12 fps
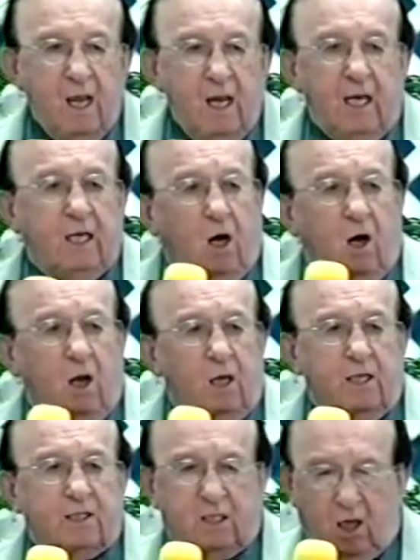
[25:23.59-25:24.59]
He called
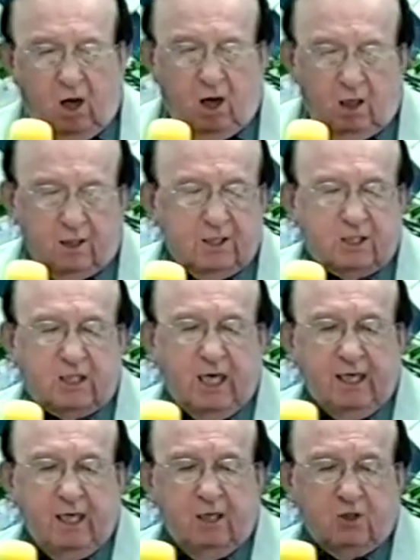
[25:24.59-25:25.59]
us all to
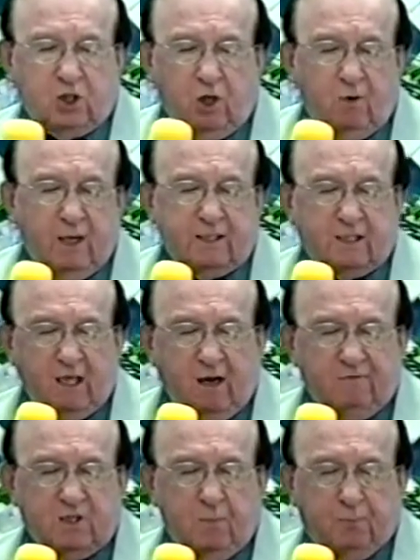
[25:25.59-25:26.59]
study to show
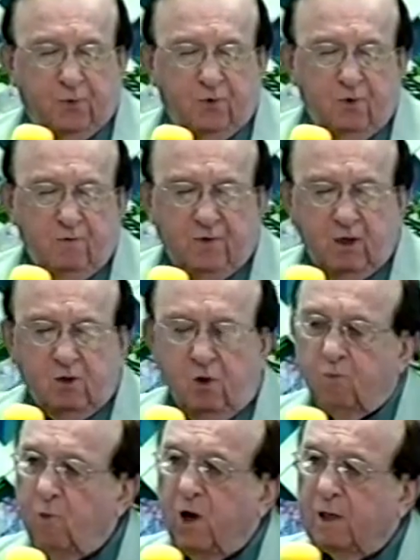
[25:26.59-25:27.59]
ourselves approved, a
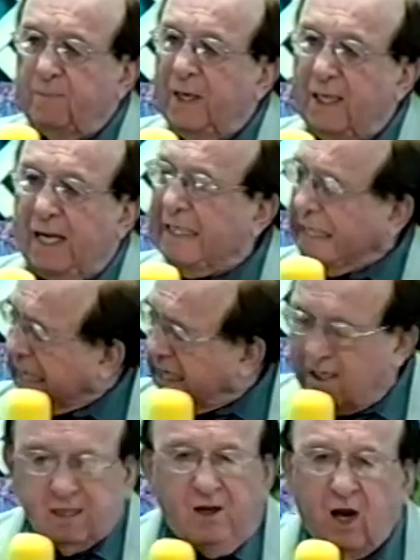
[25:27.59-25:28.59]
good workman that
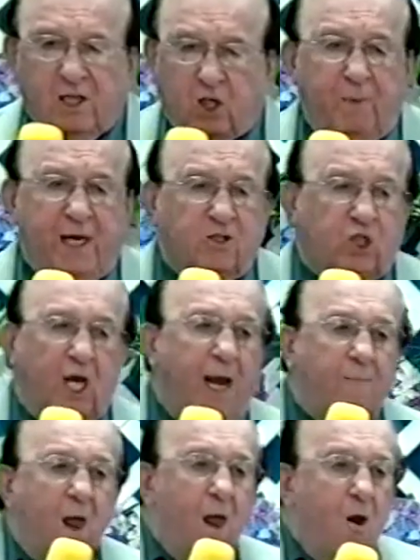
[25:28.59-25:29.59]
needeth not to be ashamed,